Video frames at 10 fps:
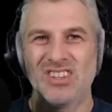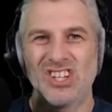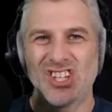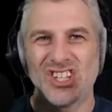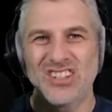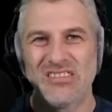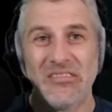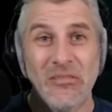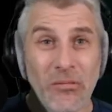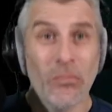
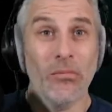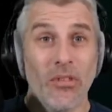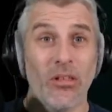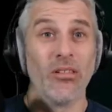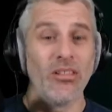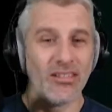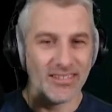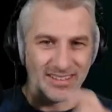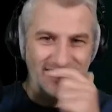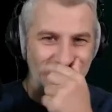Give
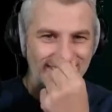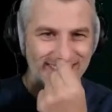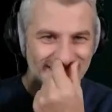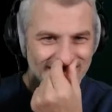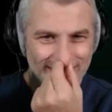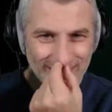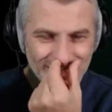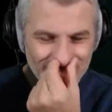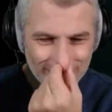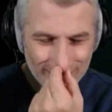some more video with
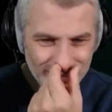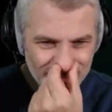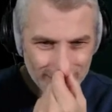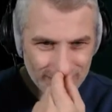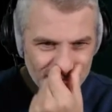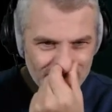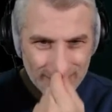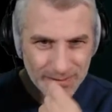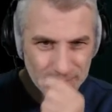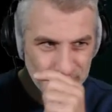some fun and
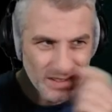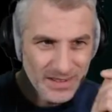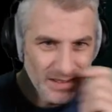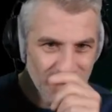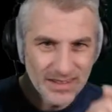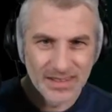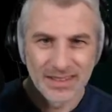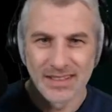games this Christmas.